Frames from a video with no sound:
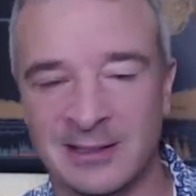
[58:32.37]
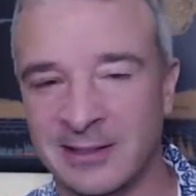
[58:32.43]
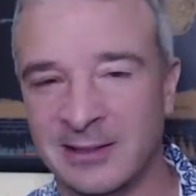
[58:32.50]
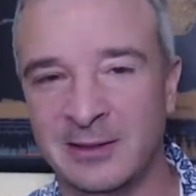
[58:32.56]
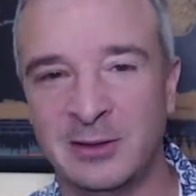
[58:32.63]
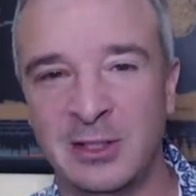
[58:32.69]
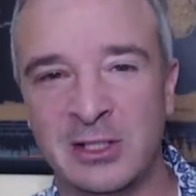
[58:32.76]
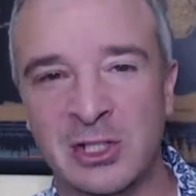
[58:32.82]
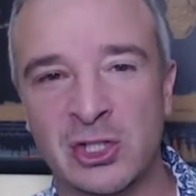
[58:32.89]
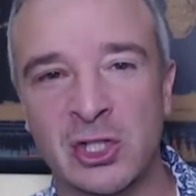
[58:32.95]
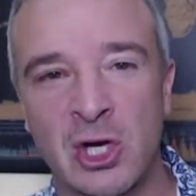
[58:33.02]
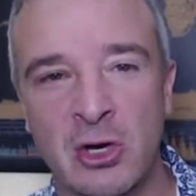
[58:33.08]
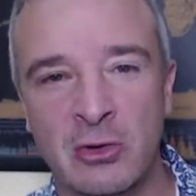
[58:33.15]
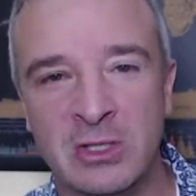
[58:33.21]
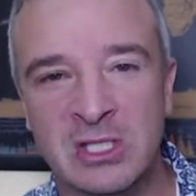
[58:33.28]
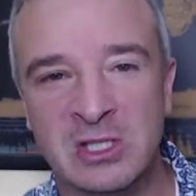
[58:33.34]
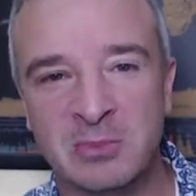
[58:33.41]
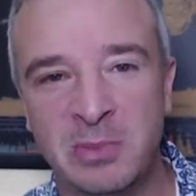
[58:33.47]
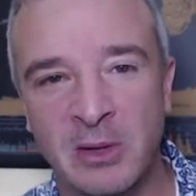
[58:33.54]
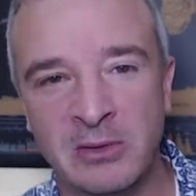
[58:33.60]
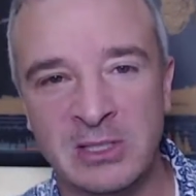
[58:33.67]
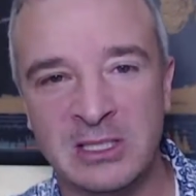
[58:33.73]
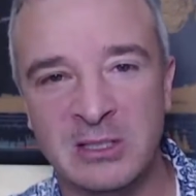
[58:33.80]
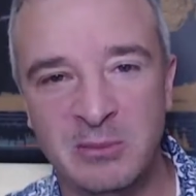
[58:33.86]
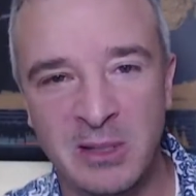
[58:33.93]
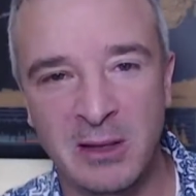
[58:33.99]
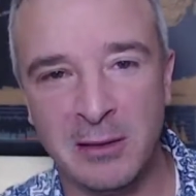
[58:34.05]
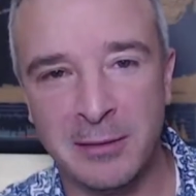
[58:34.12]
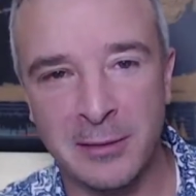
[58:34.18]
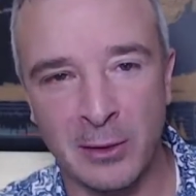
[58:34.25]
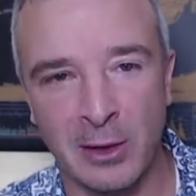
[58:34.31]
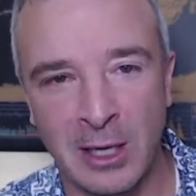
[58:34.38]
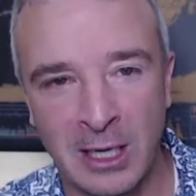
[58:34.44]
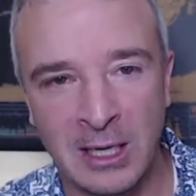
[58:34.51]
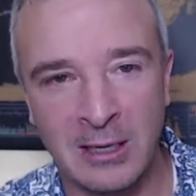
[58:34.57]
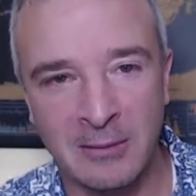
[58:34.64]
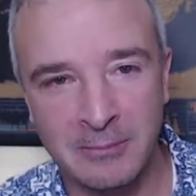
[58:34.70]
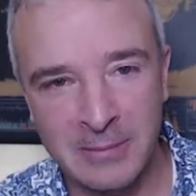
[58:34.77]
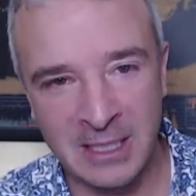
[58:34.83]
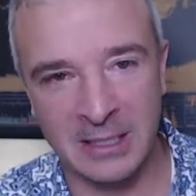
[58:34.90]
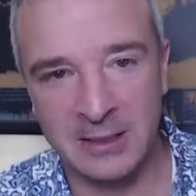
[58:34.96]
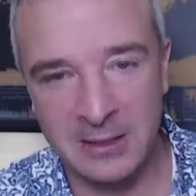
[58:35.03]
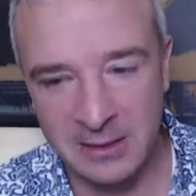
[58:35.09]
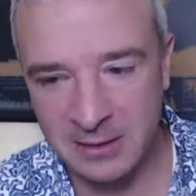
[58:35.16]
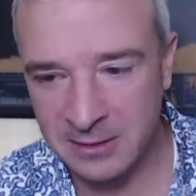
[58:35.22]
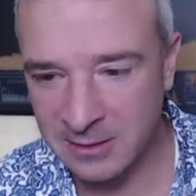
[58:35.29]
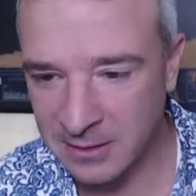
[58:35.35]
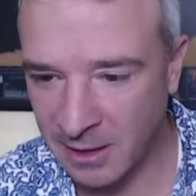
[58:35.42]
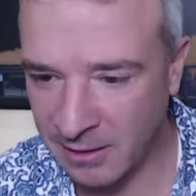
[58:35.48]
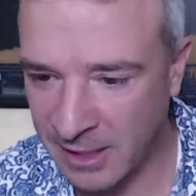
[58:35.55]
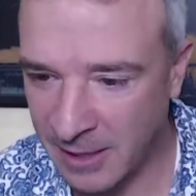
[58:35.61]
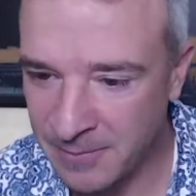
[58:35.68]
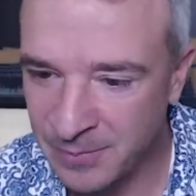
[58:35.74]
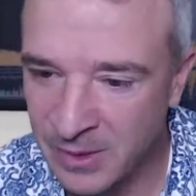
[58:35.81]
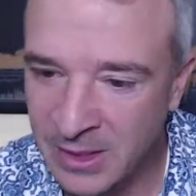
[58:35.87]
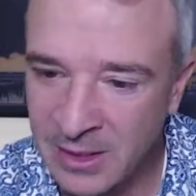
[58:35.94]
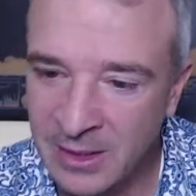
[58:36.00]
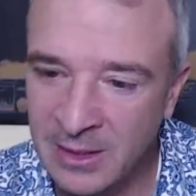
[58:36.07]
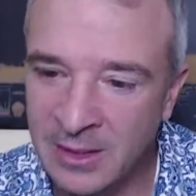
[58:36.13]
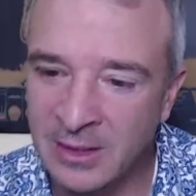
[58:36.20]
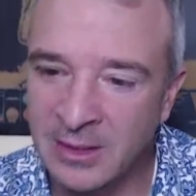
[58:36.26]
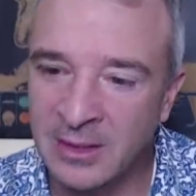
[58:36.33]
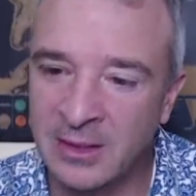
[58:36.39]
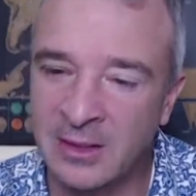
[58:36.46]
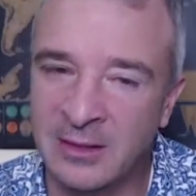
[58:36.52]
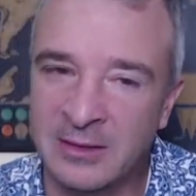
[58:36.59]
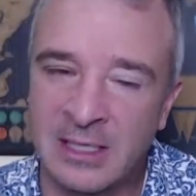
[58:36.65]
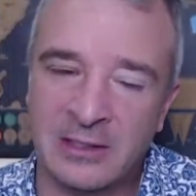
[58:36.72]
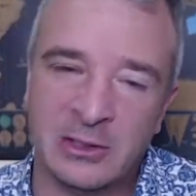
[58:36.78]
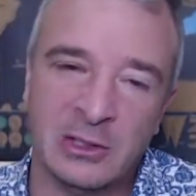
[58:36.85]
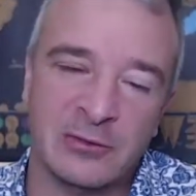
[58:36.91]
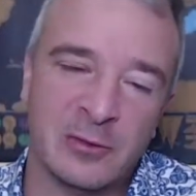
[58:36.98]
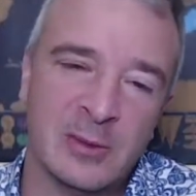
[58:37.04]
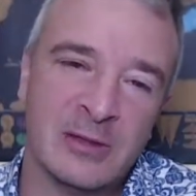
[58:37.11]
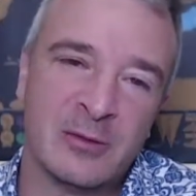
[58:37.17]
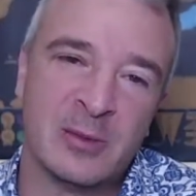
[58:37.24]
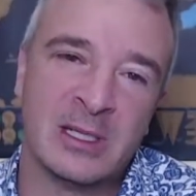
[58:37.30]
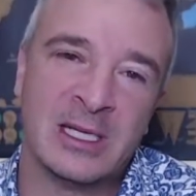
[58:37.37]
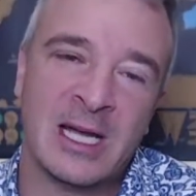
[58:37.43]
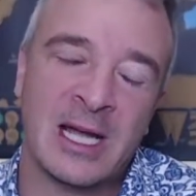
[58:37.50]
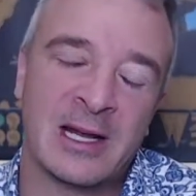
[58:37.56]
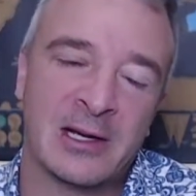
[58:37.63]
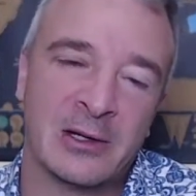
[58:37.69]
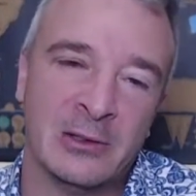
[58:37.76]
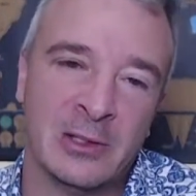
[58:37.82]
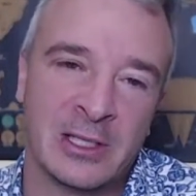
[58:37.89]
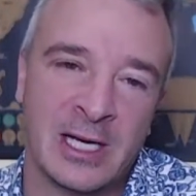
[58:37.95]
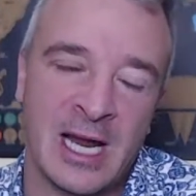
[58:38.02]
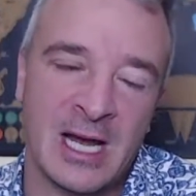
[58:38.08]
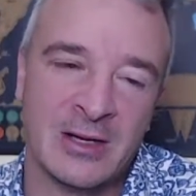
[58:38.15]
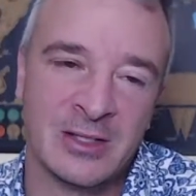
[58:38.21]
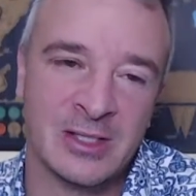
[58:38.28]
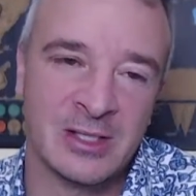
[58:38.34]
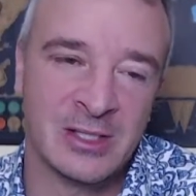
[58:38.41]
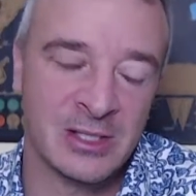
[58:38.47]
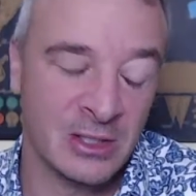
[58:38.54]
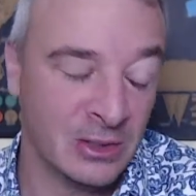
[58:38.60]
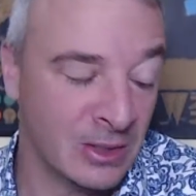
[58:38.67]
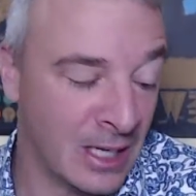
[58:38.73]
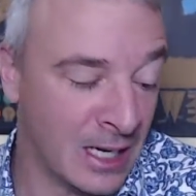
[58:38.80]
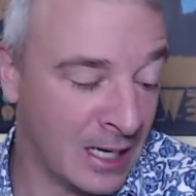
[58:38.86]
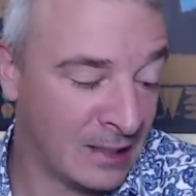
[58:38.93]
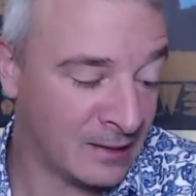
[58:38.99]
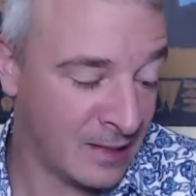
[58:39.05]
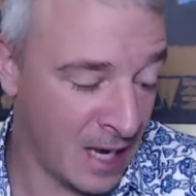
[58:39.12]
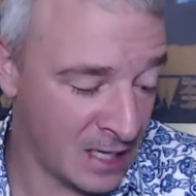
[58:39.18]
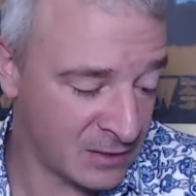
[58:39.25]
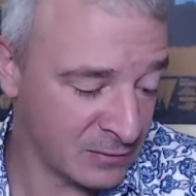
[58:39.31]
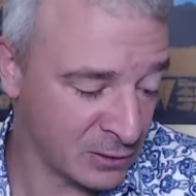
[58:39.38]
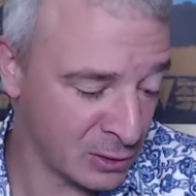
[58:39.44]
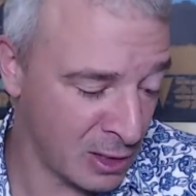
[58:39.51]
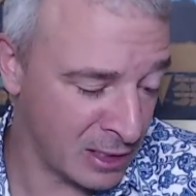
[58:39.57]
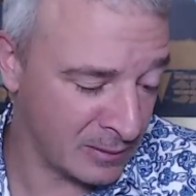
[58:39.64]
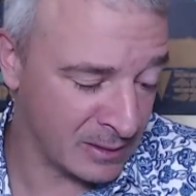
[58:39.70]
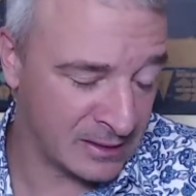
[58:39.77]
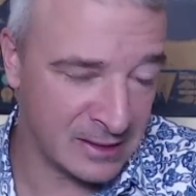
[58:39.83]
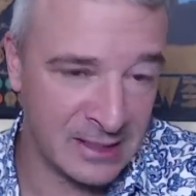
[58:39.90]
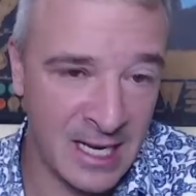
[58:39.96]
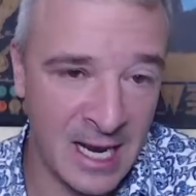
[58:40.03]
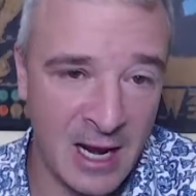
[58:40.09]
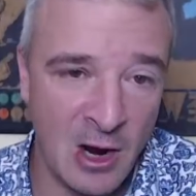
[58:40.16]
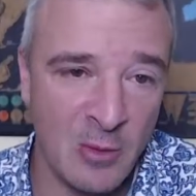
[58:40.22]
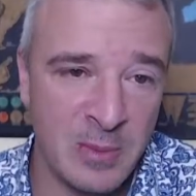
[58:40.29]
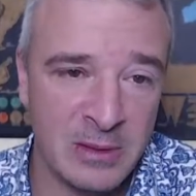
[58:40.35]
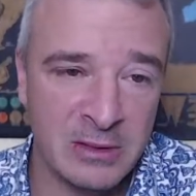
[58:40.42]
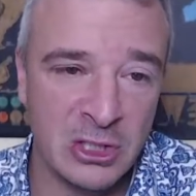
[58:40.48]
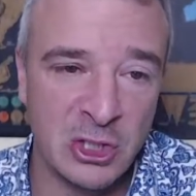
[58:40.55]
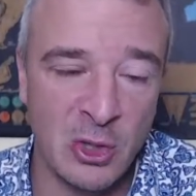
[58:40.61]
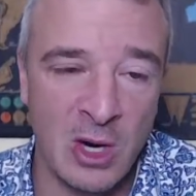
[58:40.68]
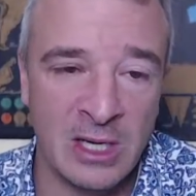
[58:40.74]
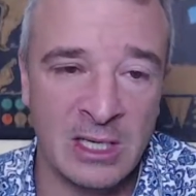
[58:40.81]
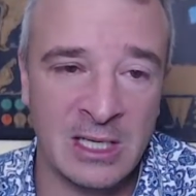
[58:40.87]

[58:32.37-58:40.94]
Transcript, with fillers: This show is supposed to be 30 minutes. Okay. That'll do it for me, everybody. I gotta go look at houses. So uh, thanks for joining me today. Hope you enjoyed it.